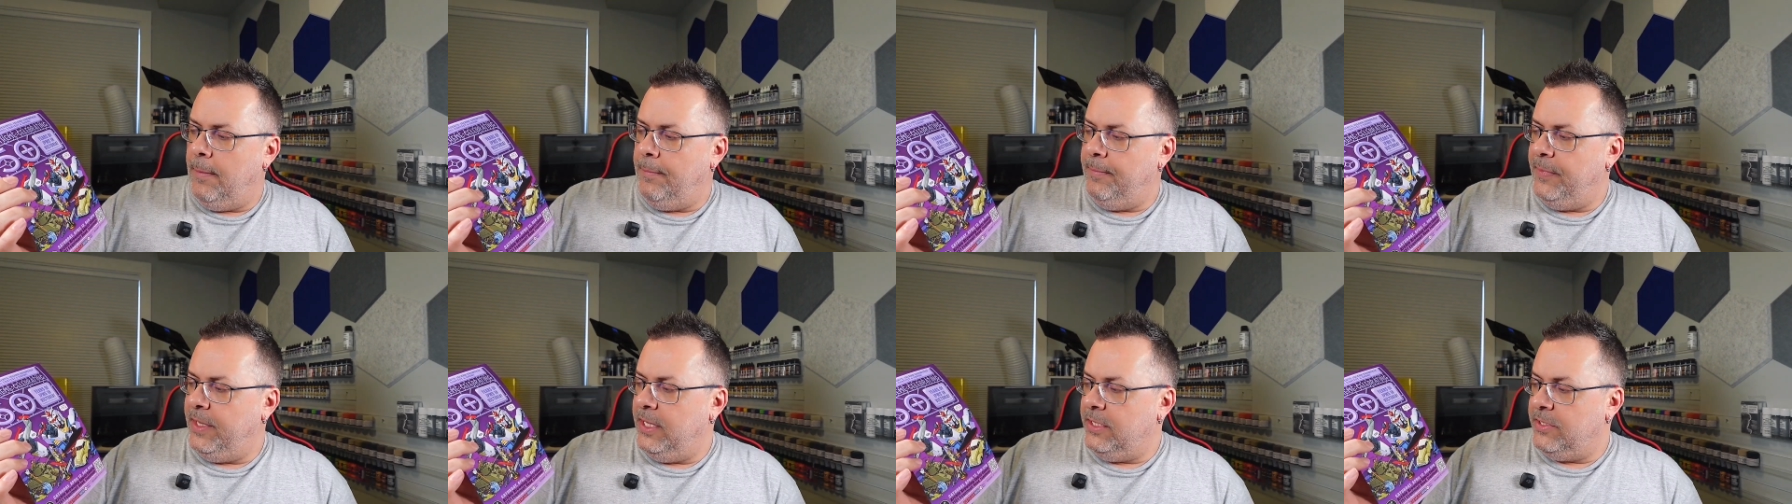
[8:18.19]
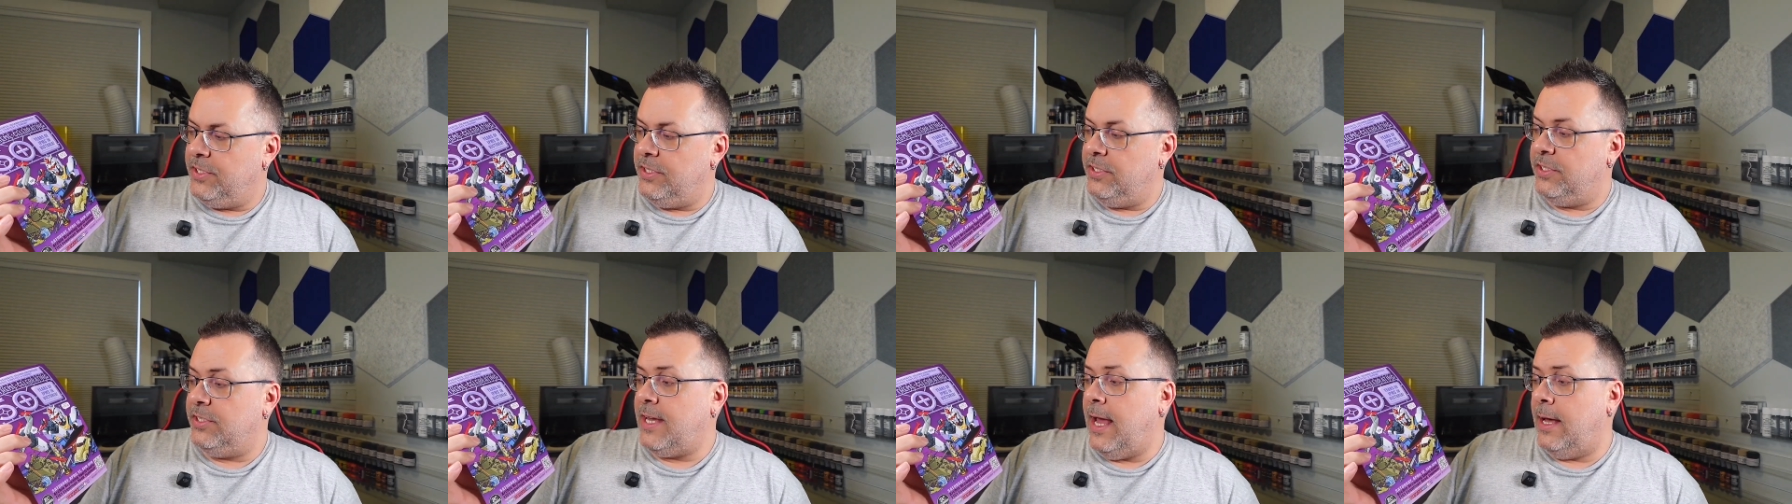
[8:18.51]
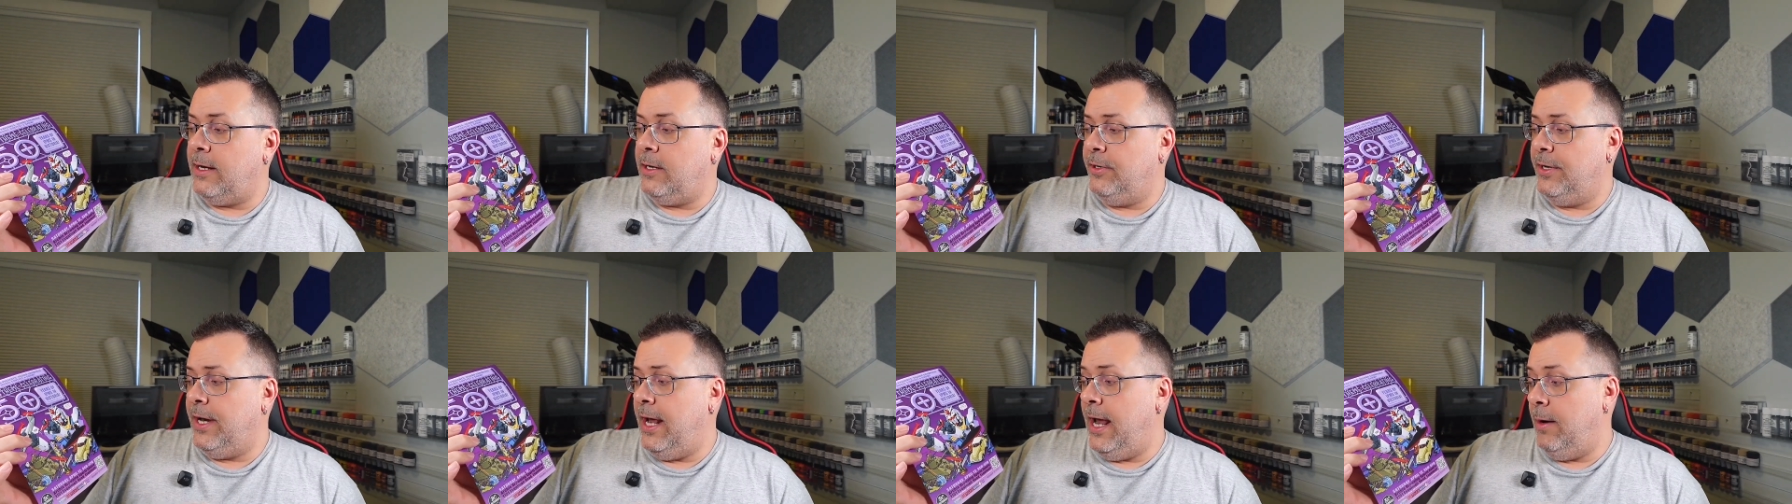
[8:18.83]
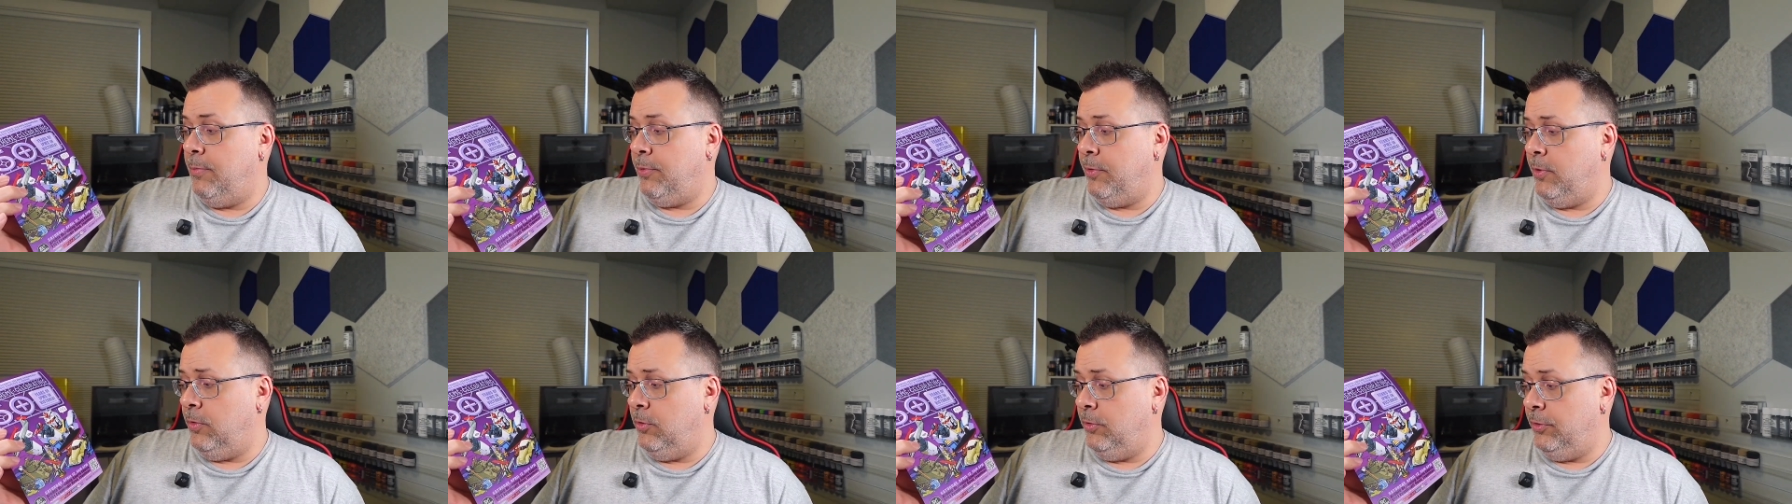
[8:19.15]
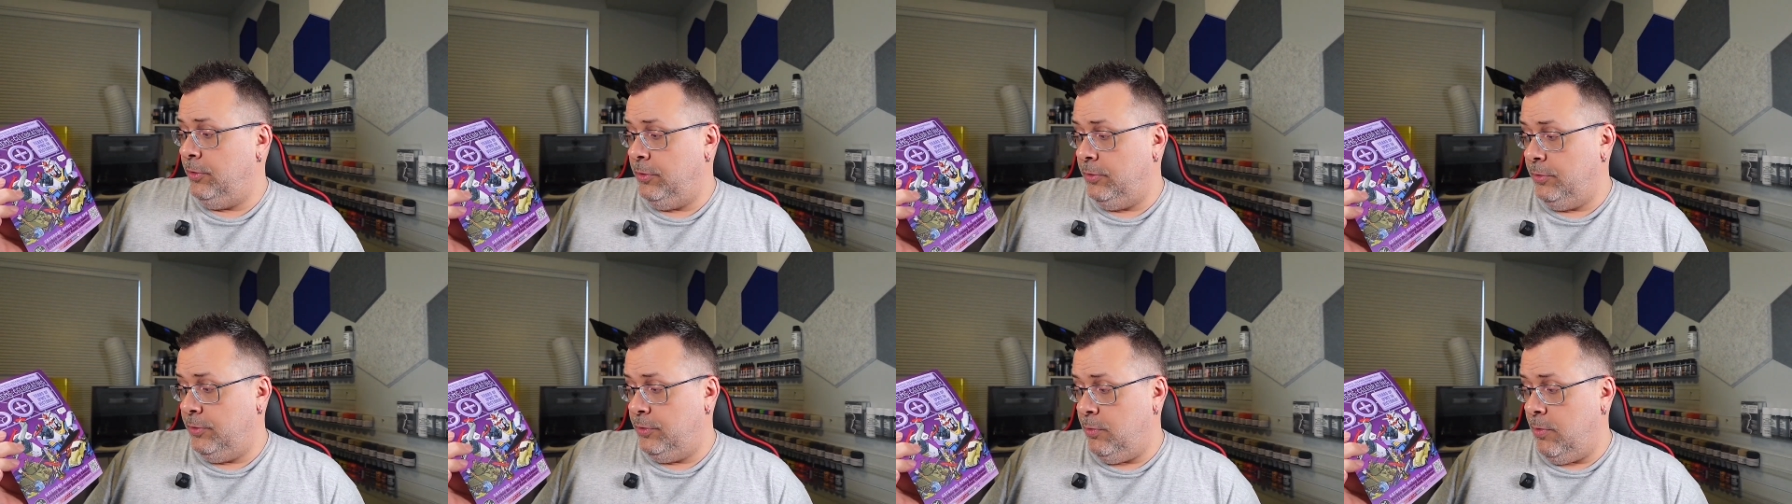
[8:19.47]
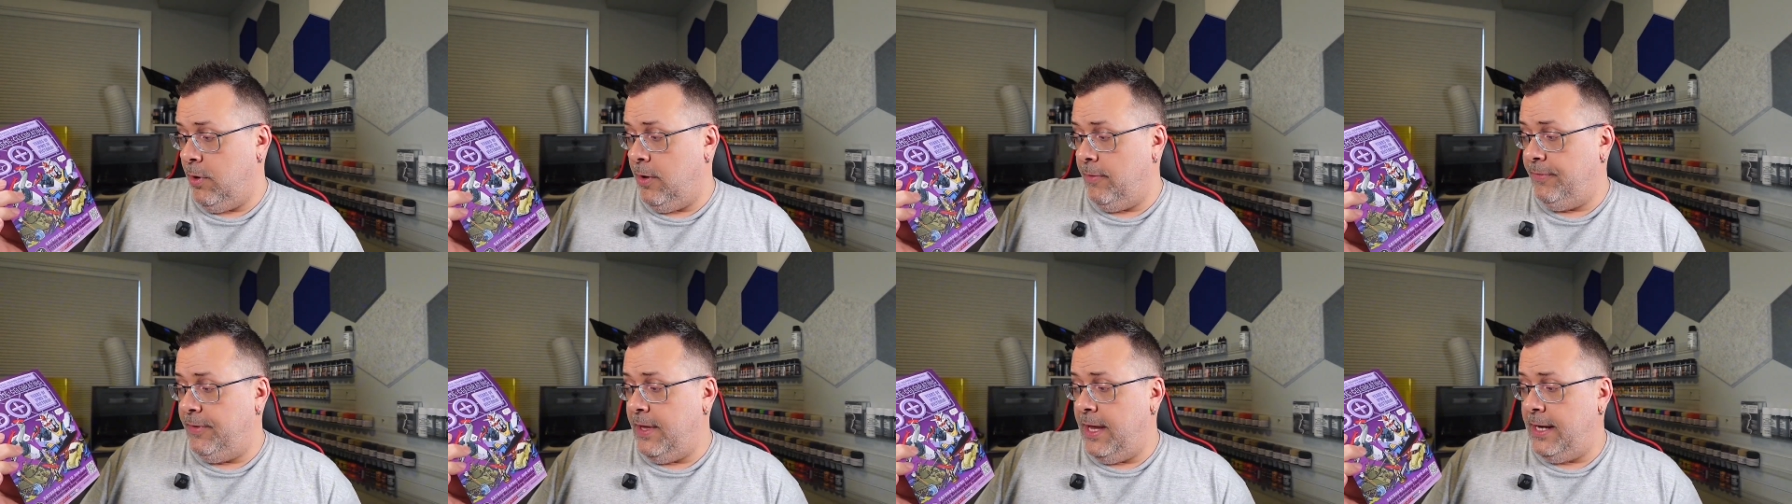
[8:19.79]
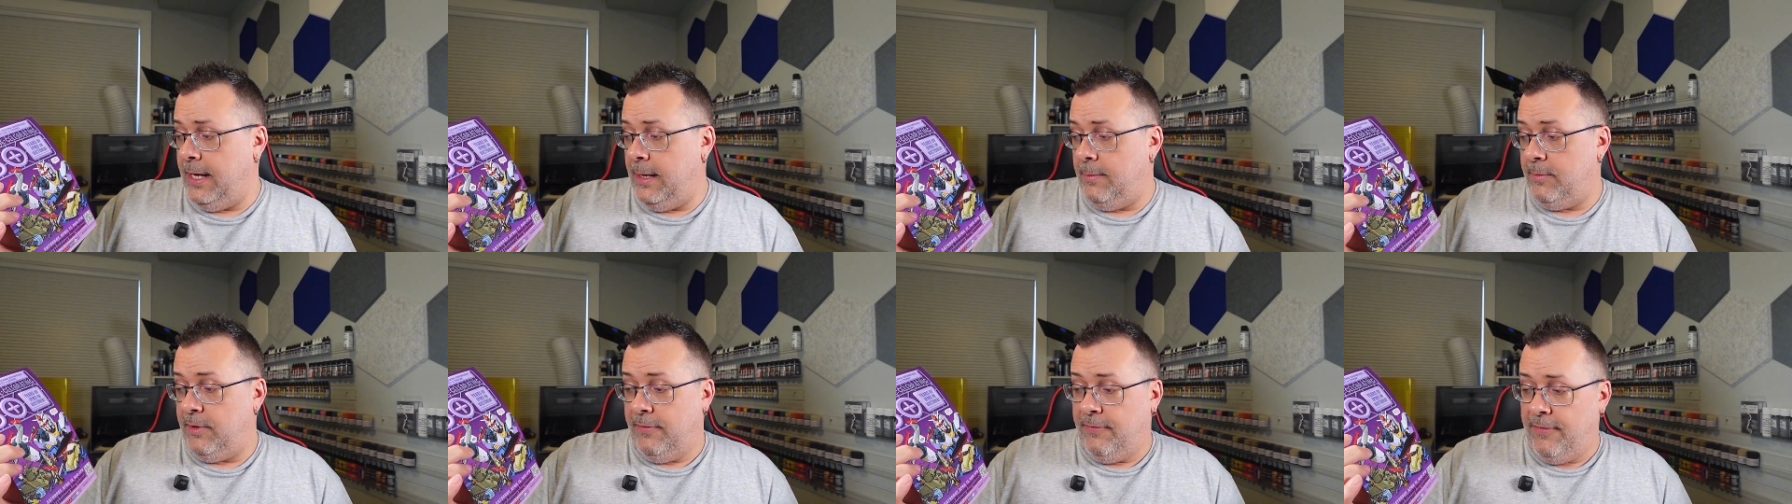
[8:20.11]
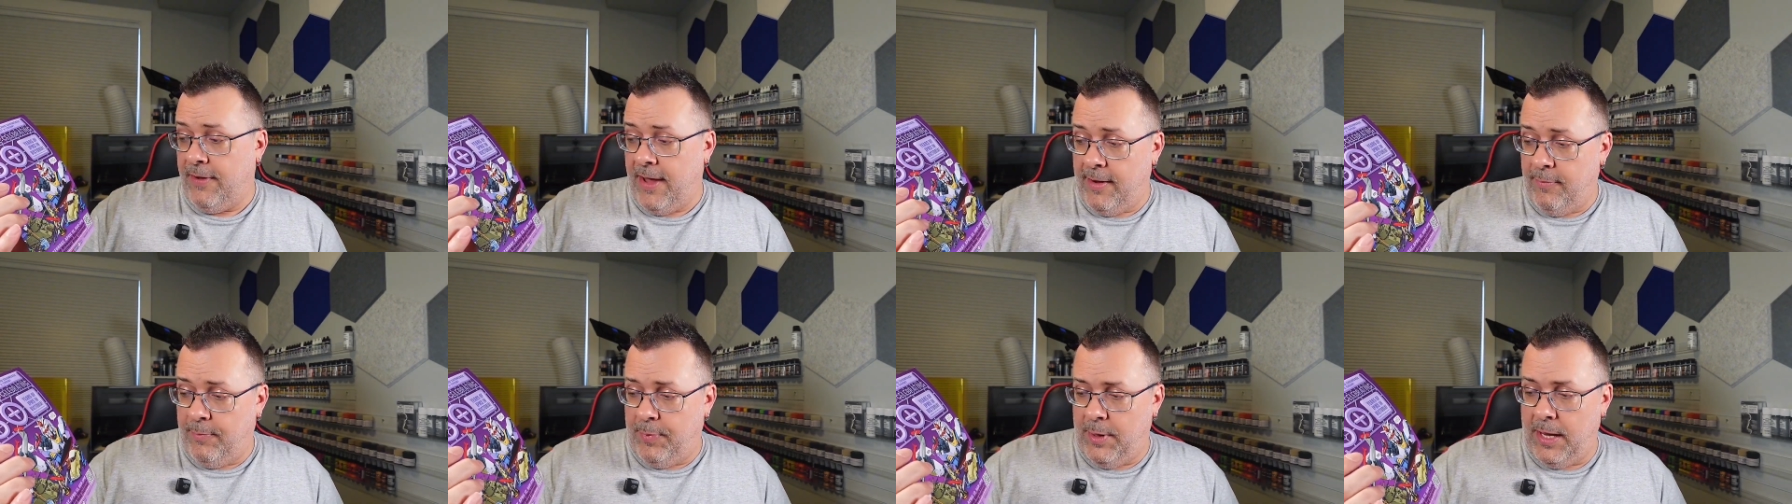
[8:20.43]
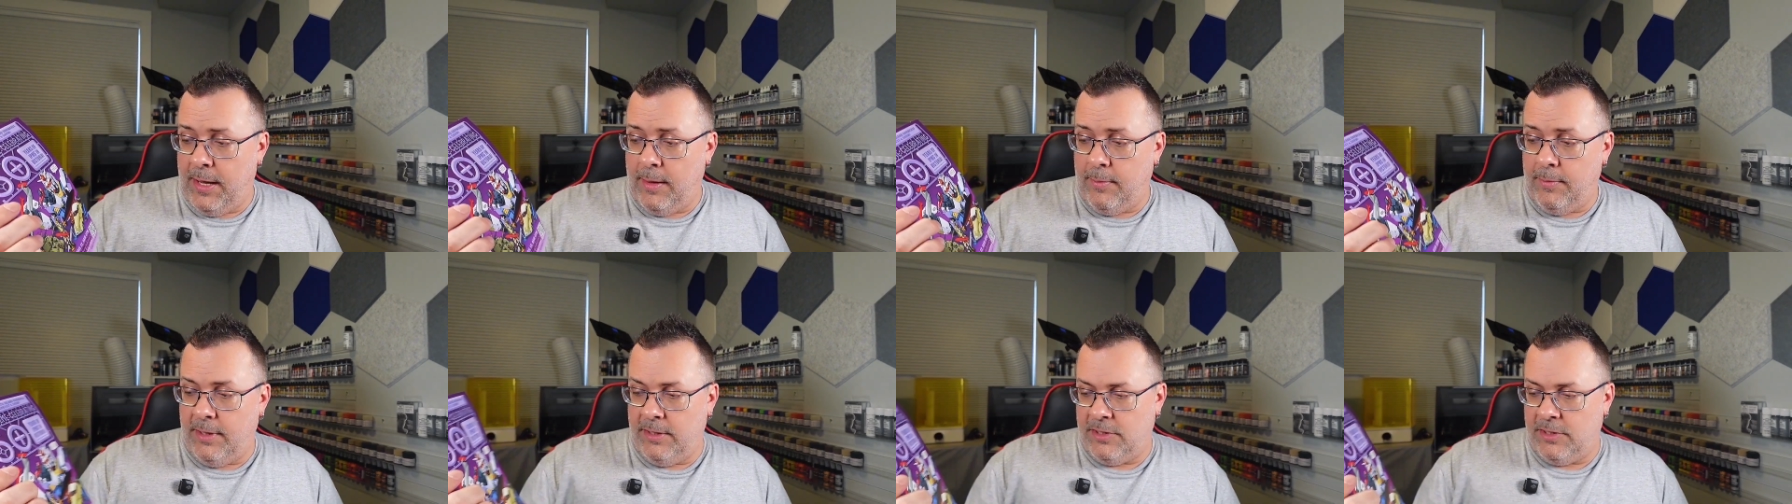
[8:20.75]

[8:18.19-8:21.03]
This is Saturday, April 12th, 9 a.m. to 5 p.m.